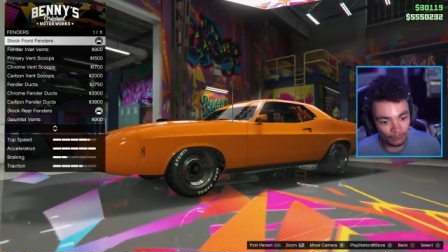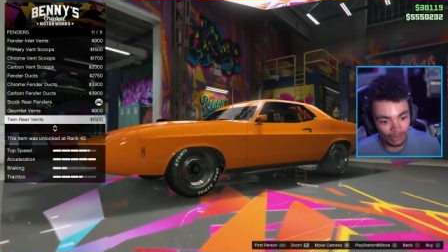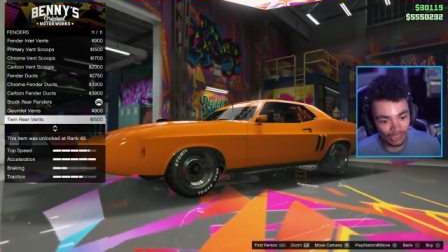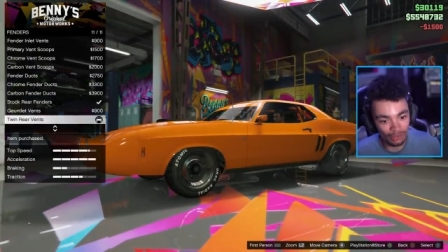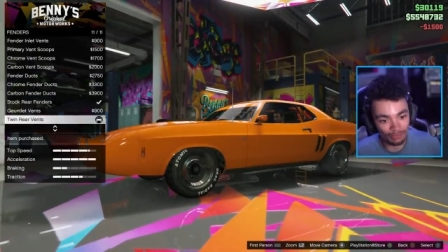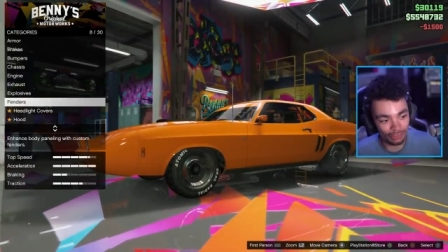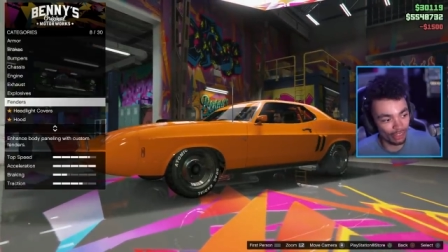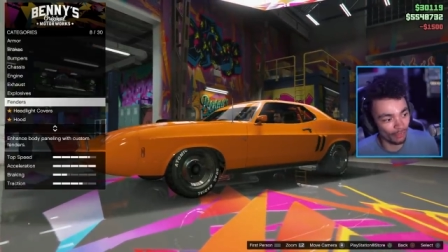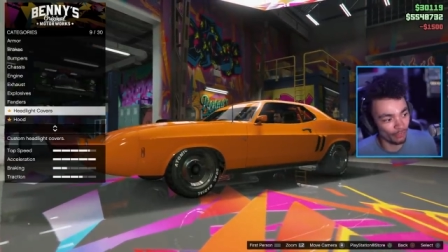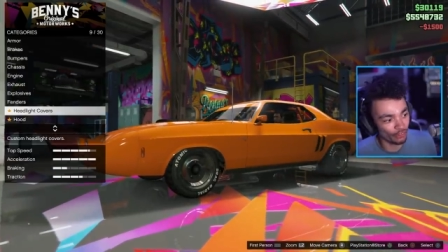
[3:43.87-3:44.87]
We're going to go for
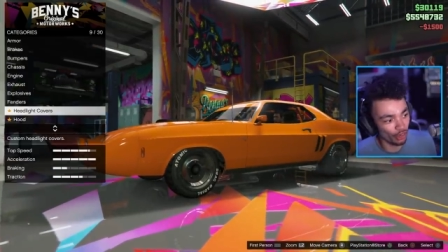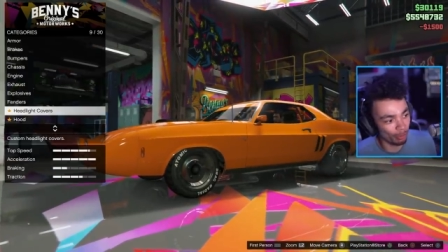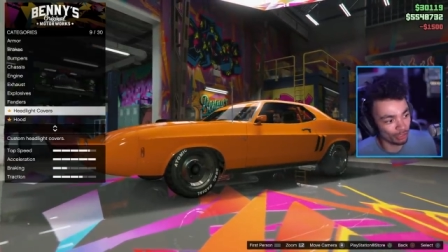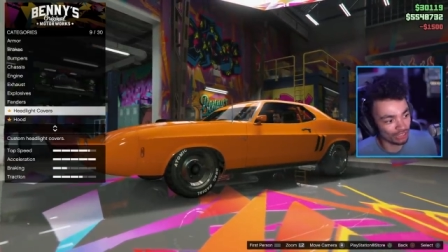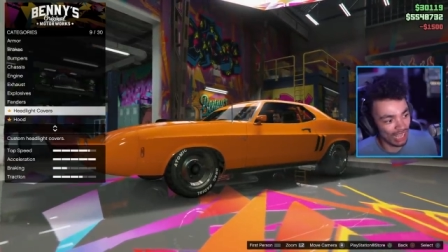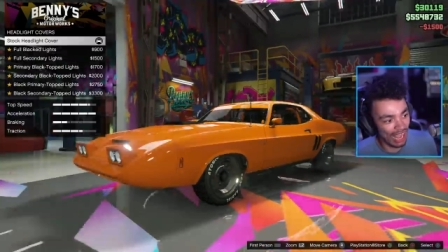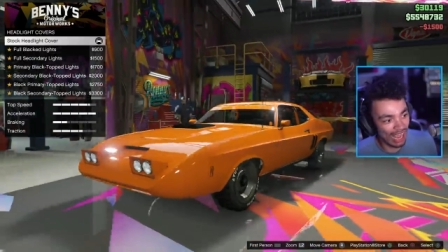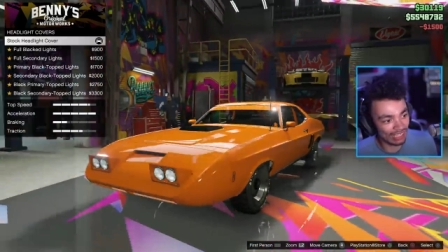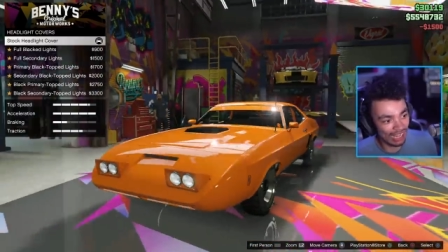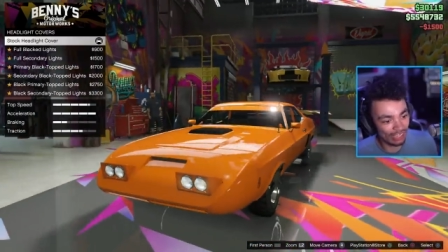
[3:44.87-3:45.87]
the, the doubles there.
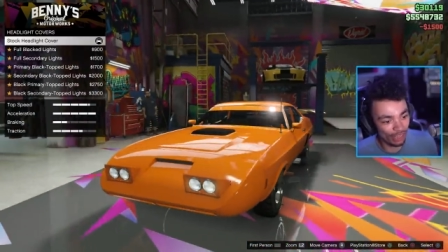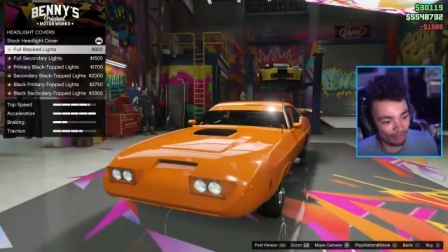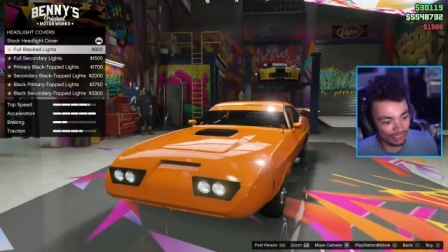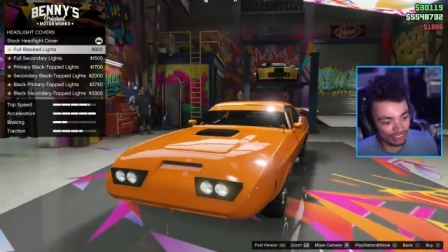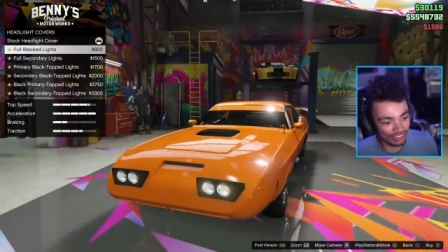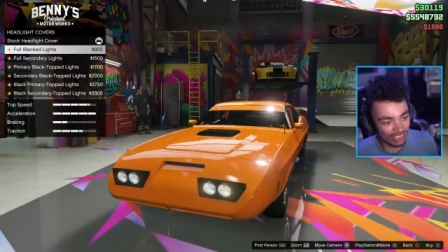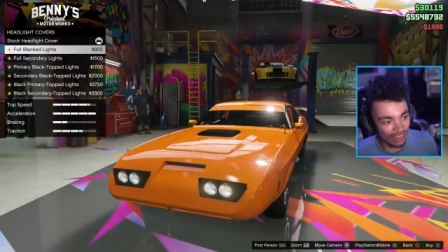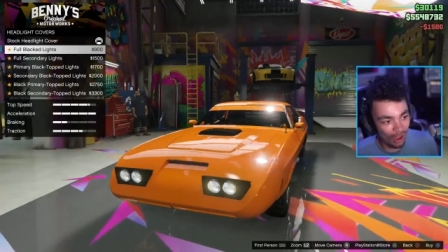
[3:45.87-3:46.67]
Headlight covers.